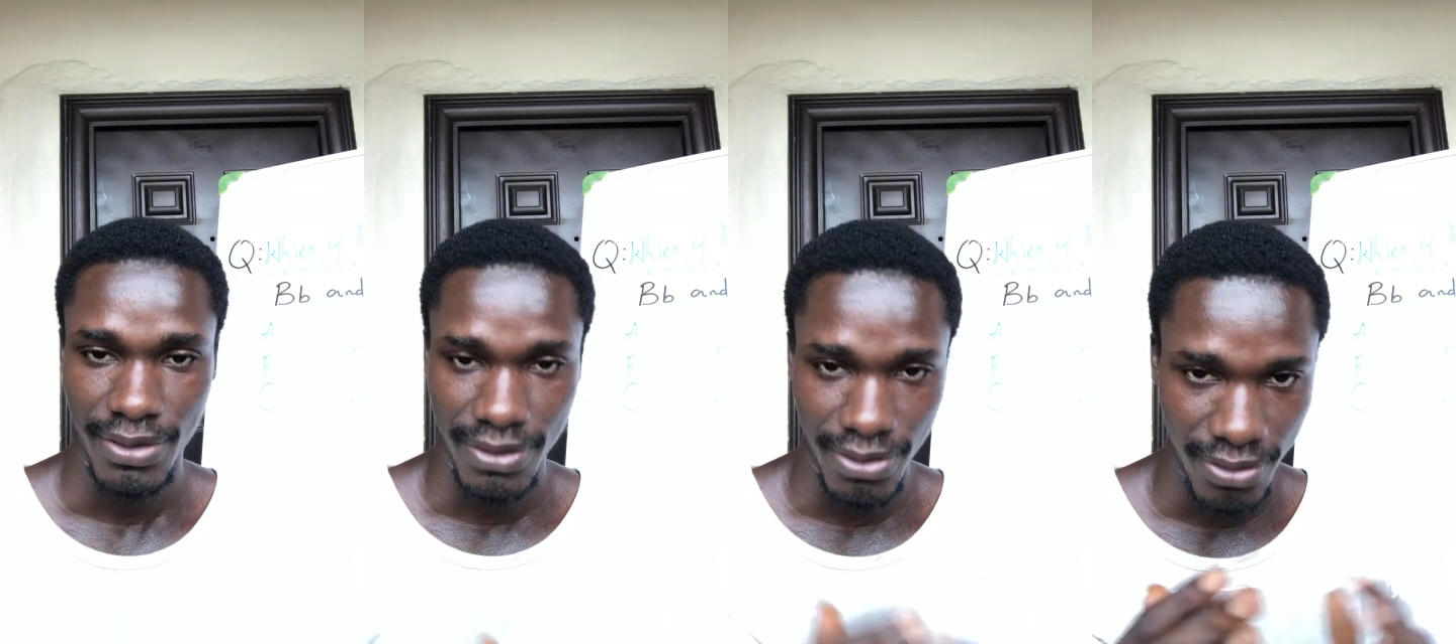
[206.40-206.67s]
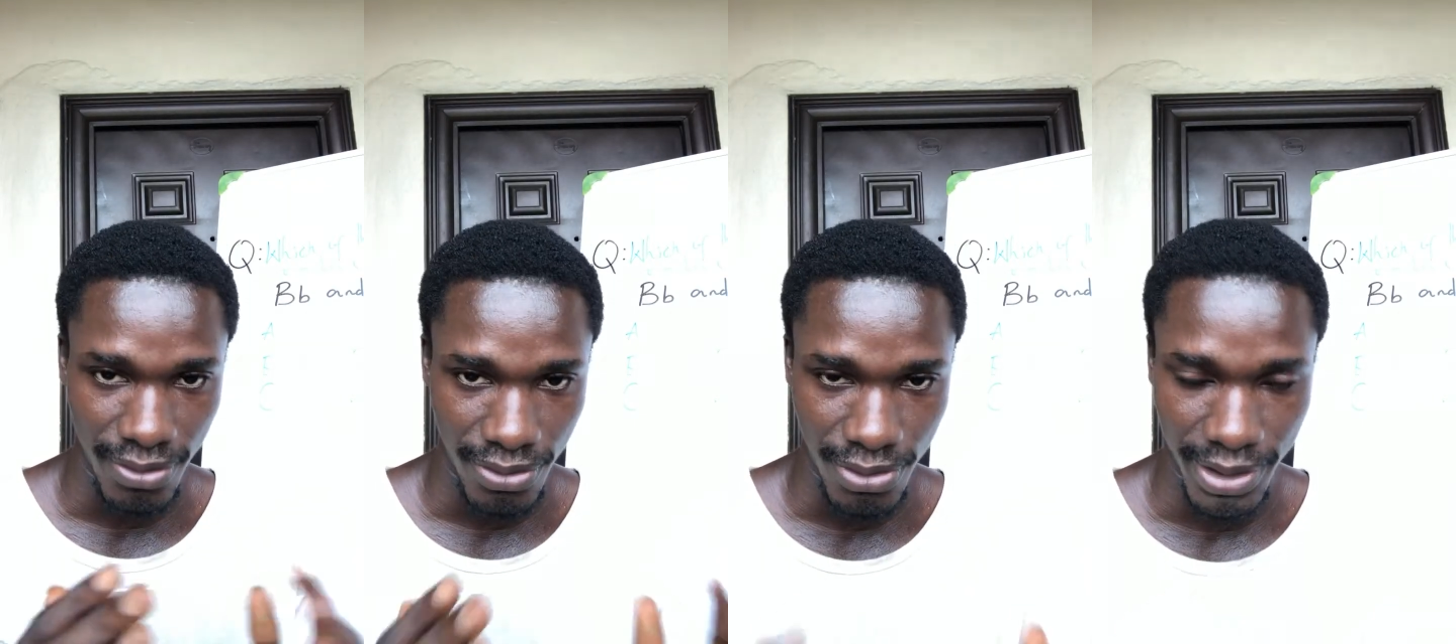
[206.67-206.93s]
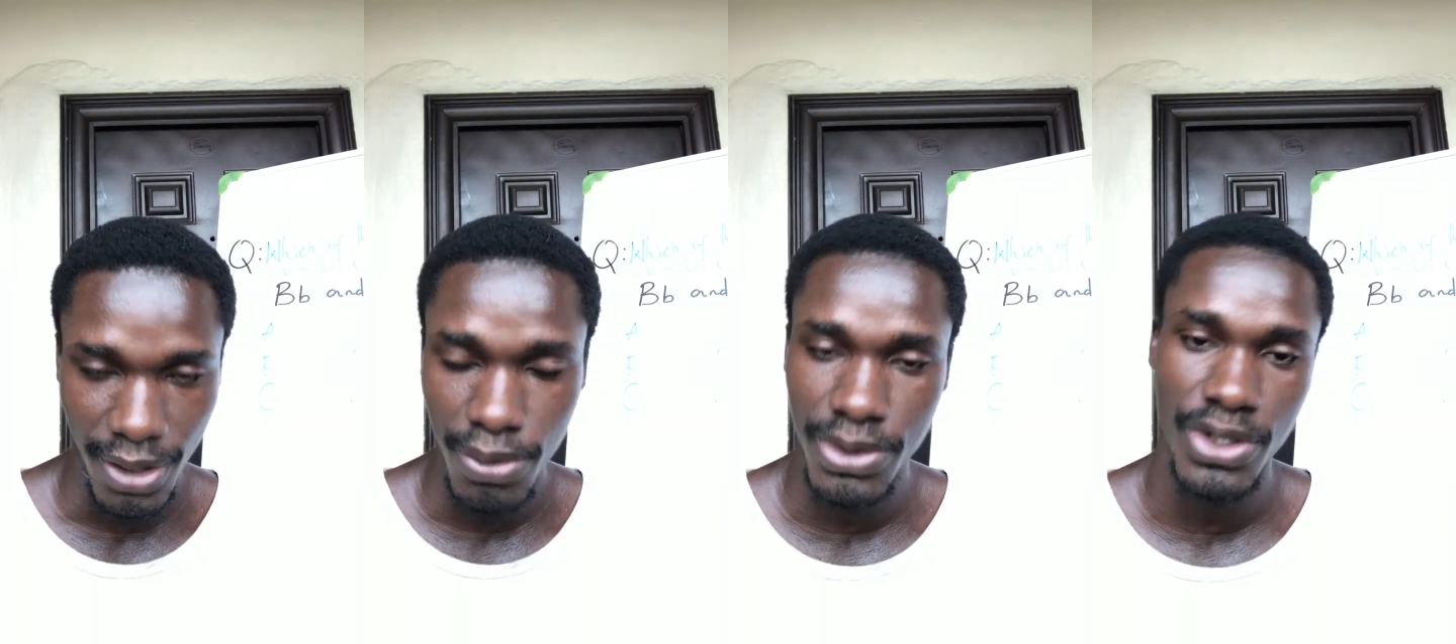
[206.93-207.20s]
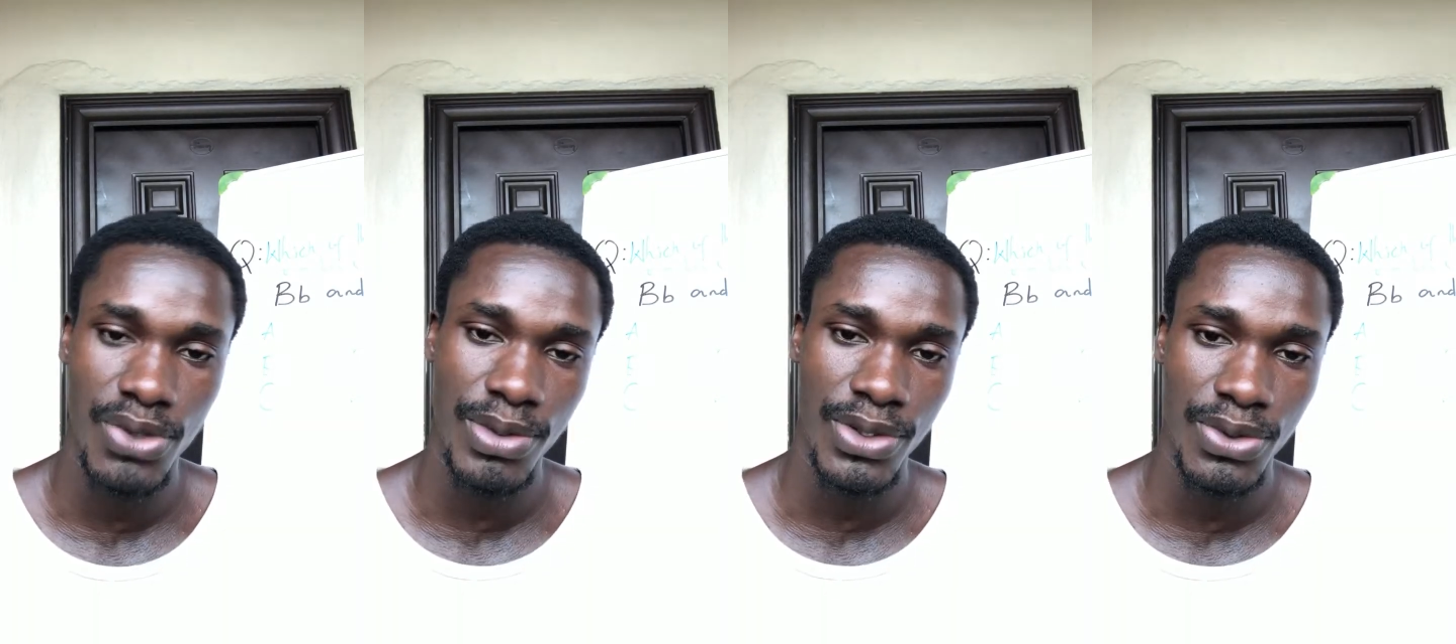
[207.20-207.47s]
Today we just
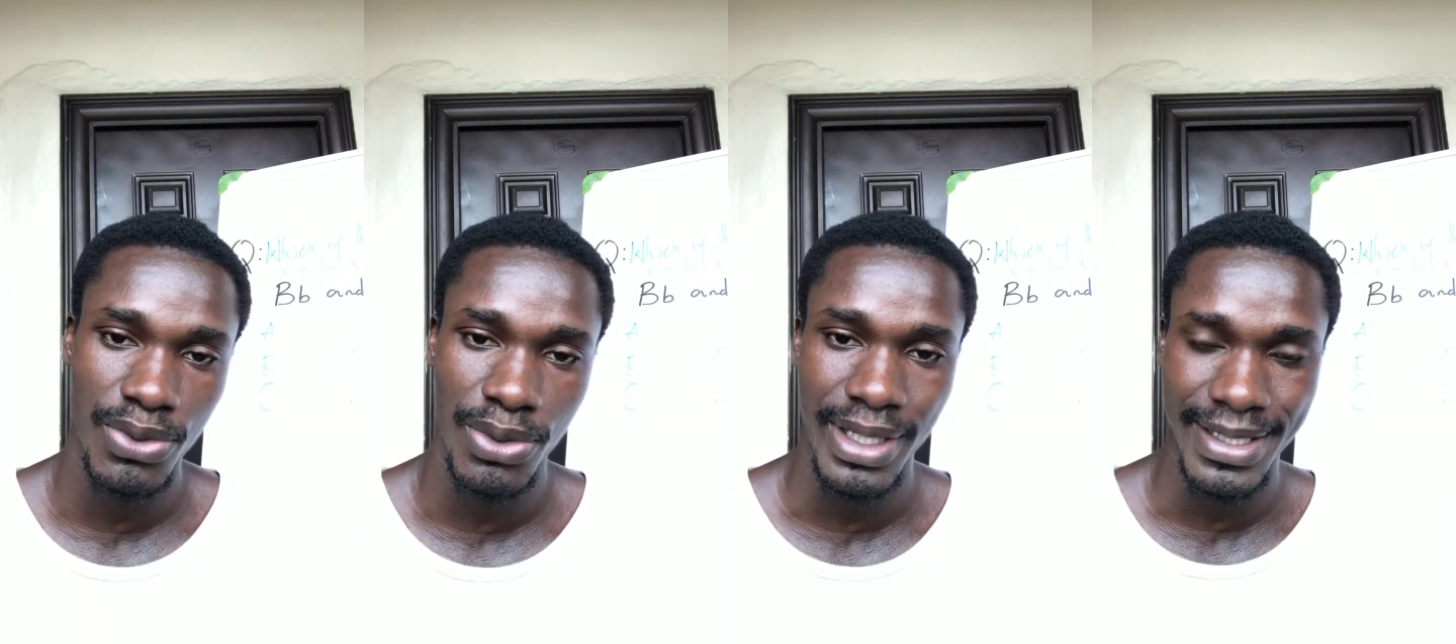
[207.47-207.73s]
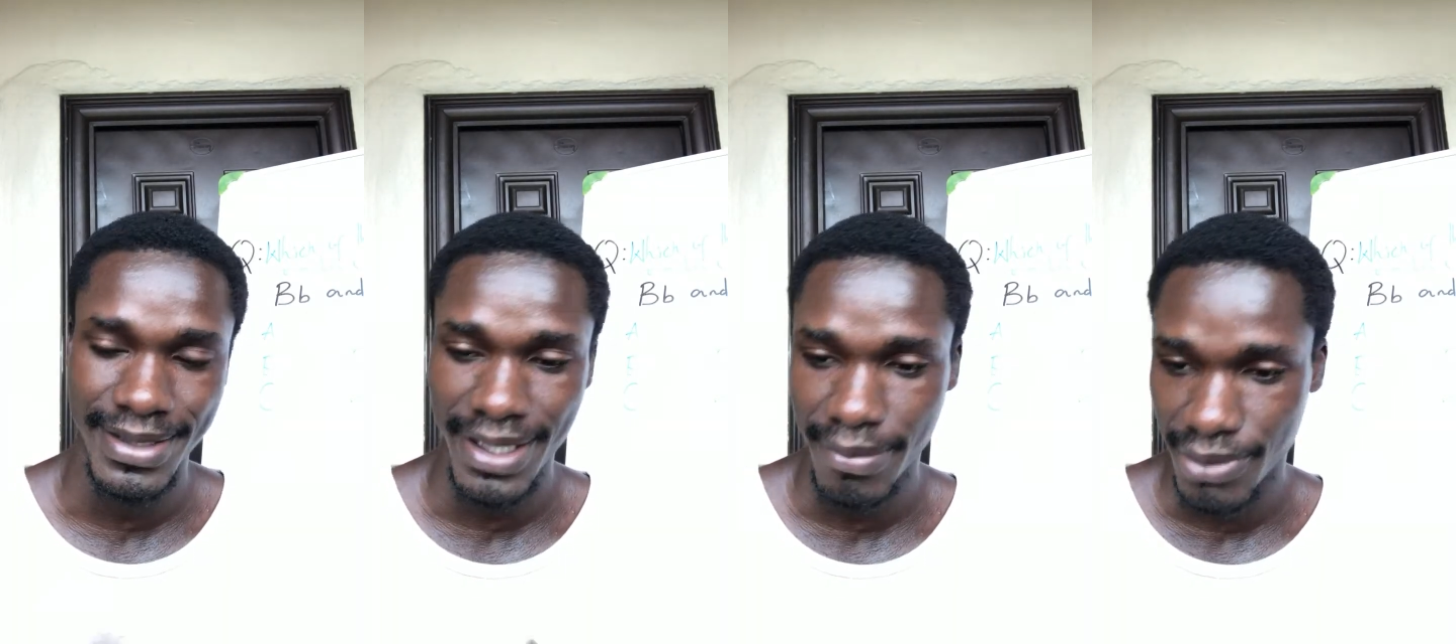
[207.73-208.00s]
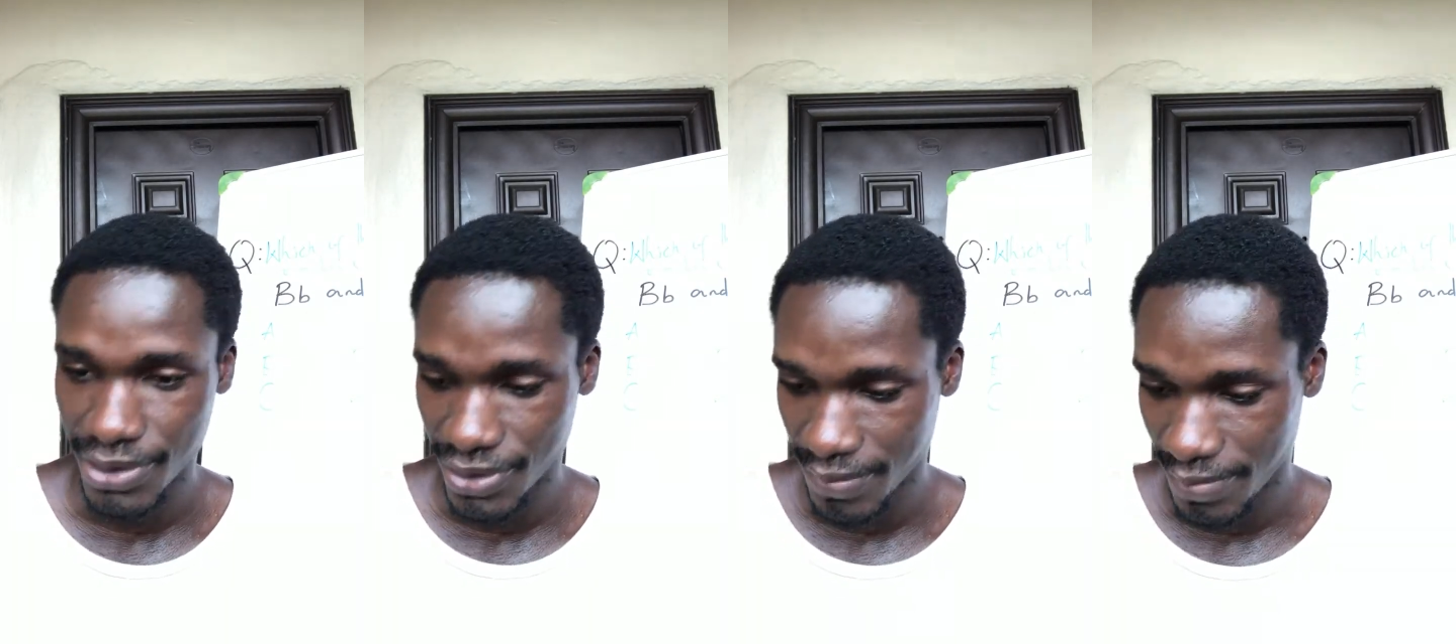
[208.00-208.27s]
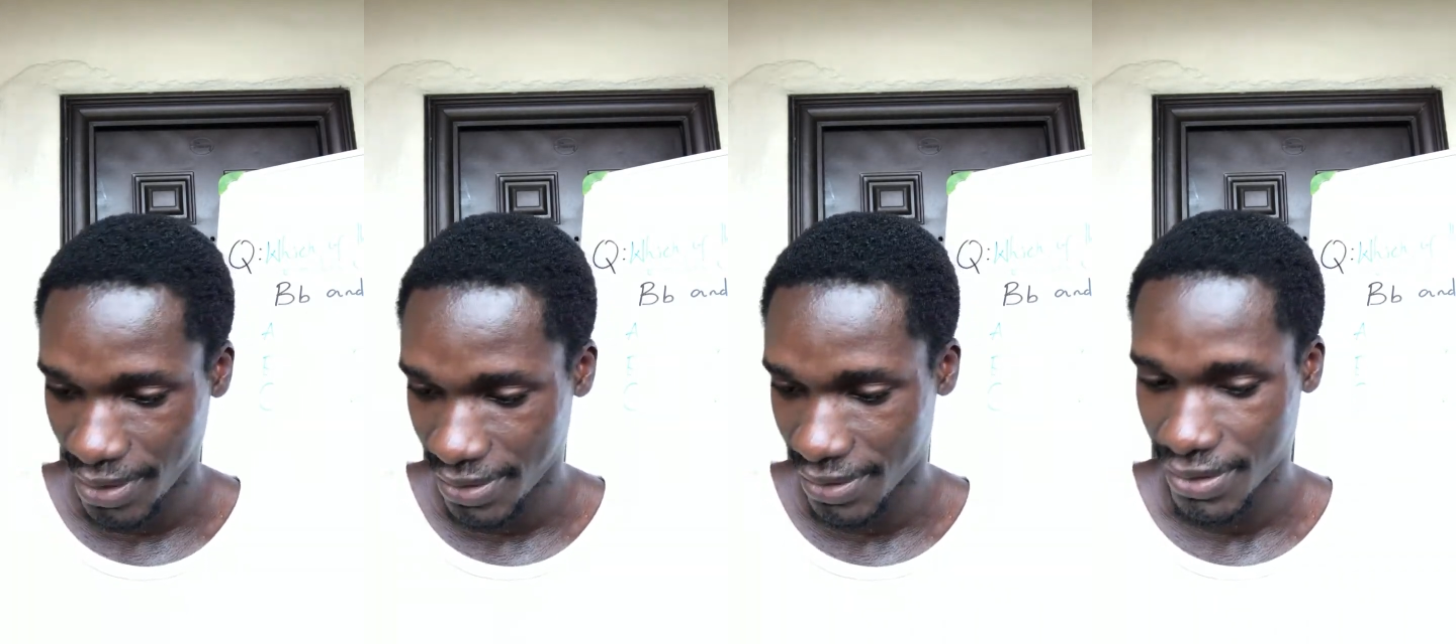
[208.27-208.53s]
want to establish the
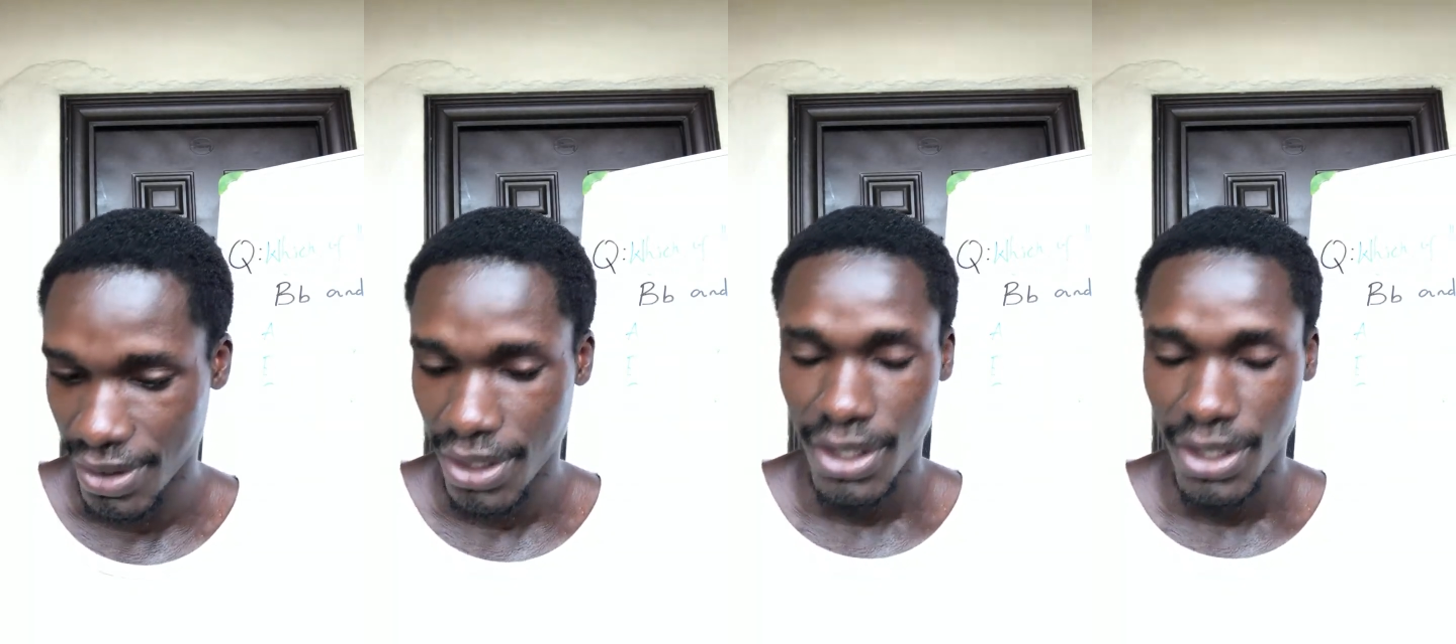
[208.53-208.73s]
basics.